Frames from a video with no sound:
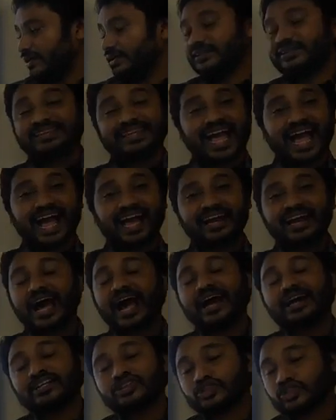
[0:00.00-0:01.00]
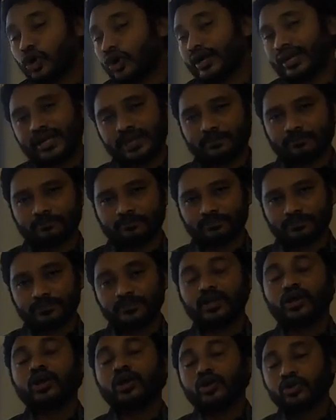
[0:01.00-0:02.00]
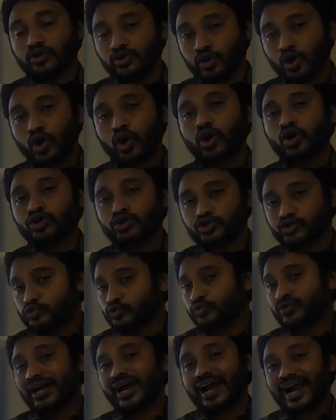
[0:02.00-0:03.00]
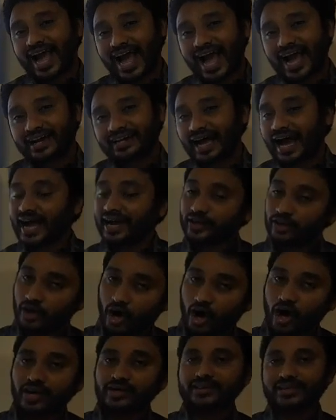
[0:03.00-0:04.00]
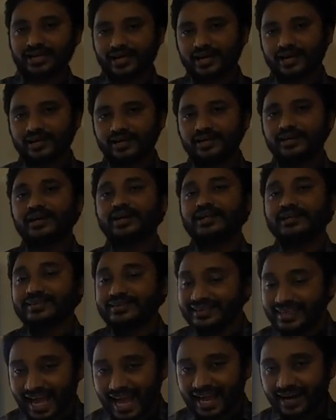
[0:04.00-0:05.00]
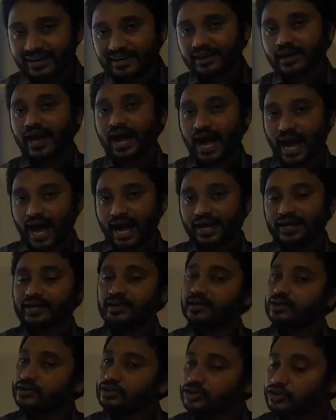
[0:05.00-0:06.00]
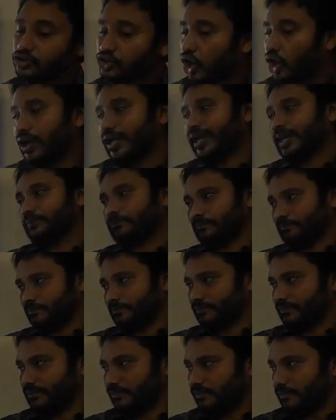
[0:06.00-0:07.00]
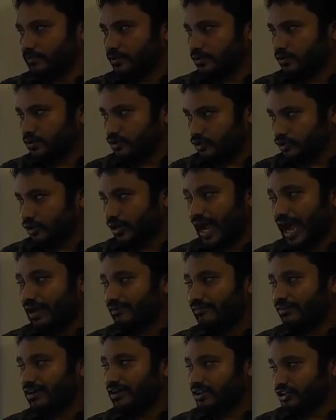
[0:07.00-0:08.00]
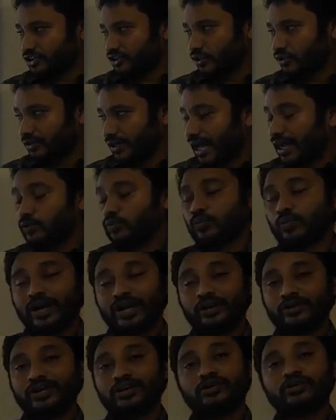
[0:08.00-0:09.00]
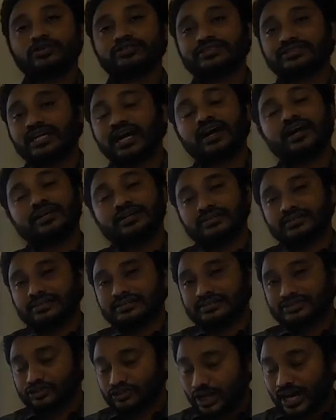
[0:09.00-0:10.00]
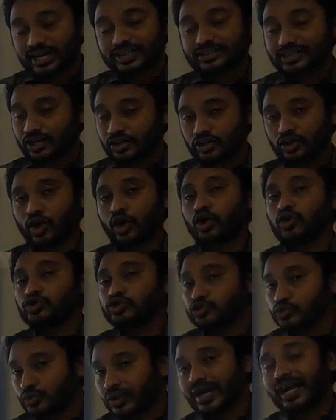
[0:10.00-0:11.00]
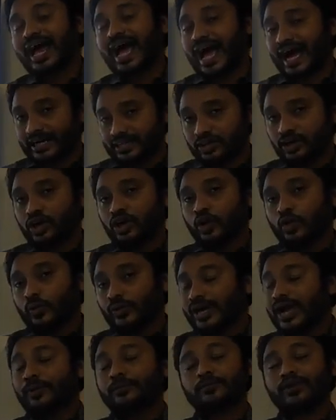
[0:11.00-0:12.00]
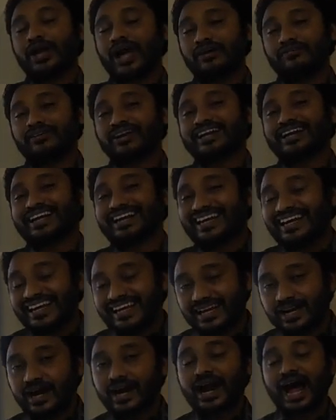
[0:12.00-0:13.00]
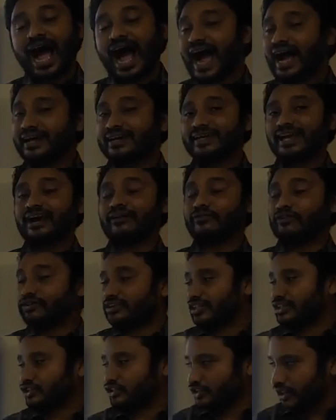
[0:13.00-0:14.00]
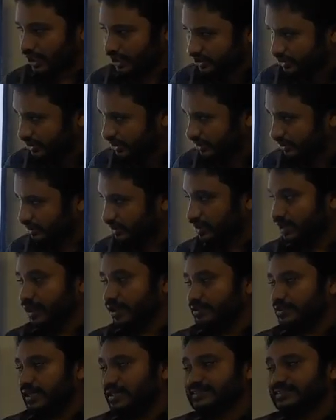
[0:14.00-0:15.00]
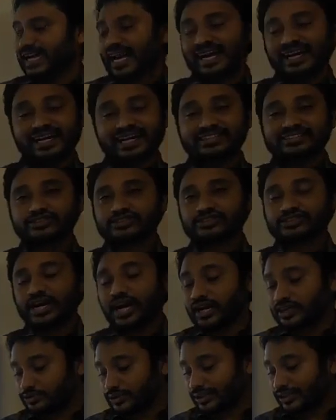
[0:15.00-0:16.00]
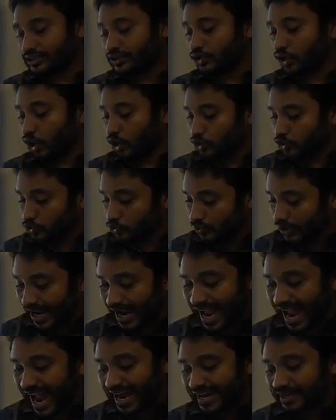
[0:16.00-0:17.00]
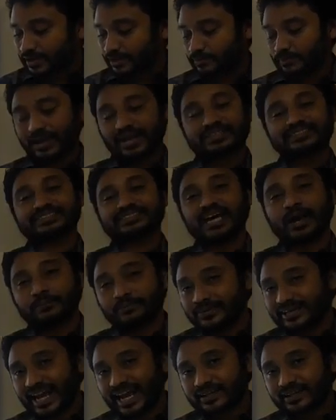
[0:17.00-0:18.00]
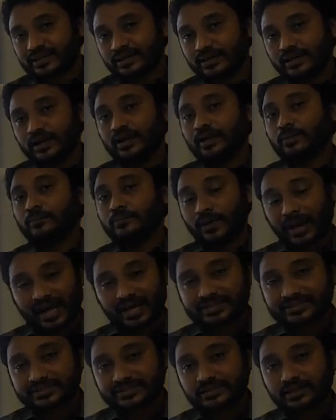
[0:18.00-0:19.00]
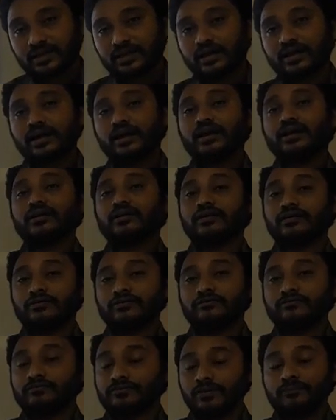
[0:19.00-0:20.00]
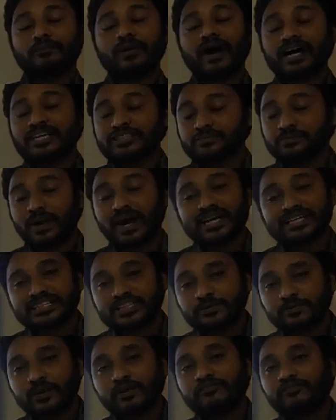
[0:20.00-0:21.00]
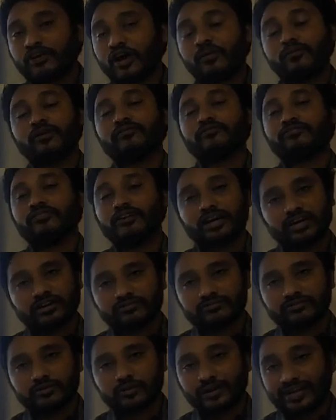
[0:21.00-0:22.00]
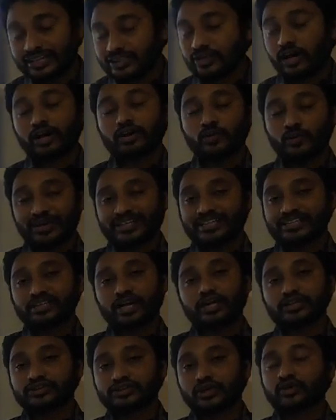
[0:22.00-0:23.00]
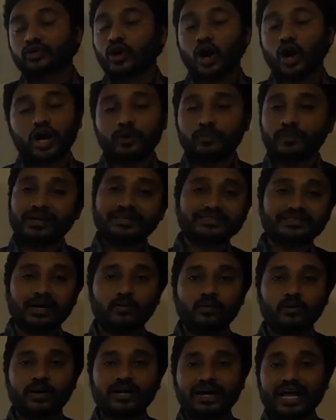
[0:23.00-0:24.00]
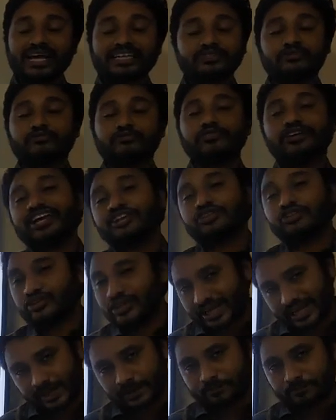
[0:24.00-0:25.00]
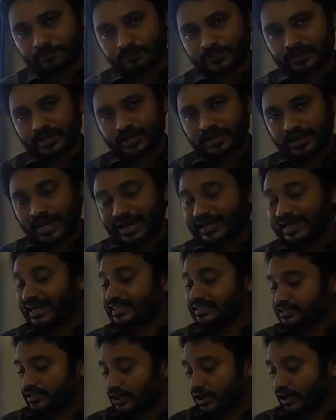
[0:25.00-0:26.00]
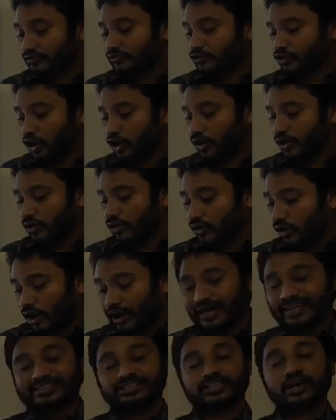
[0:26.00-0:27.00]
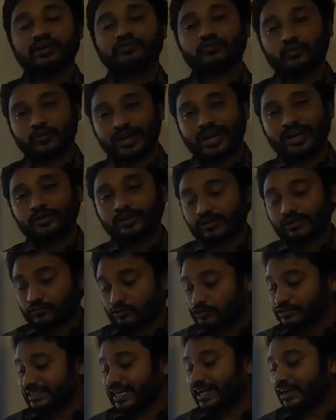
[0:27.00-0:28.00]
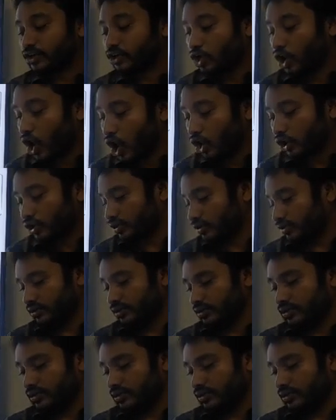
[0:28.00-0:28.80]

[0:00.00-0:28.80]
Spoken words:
than I saw him. No sooner had I gone there than I saw him. So I have understood. And when we use the structure no sooner had, we have to have a clear idea about the structure. The sentence starts with no sooner had plus subject plus the past participle form of verb, which is also called by someone as V3. Like instead of go or instead of went, we have to say gone.